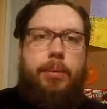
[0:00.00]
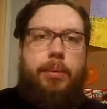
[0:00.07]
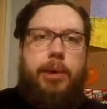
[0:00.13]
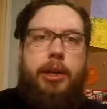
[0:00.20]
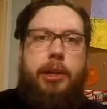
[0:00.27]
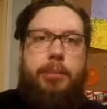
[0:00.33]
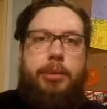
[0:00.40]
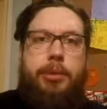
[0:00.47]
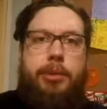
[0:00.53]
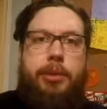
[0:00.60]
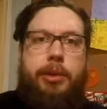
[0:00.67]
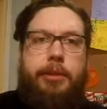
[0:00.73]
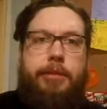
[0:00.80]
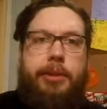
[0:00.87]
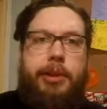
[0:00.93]
Welcome to
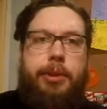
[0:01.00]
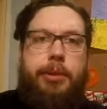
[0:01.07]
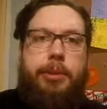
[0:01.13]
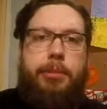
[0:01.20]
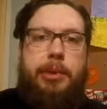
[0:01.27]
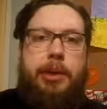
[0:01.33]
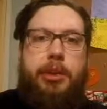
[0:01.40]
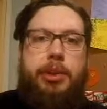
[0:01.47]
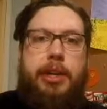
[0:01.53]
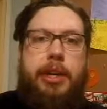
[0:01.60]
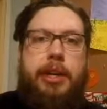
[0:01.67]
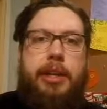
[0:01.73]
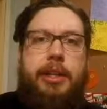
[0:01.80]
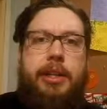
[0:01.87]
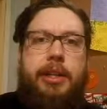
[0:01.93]
another video with me,
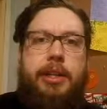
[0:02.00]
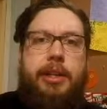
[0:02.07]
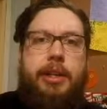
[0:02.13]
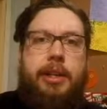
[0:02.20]
John.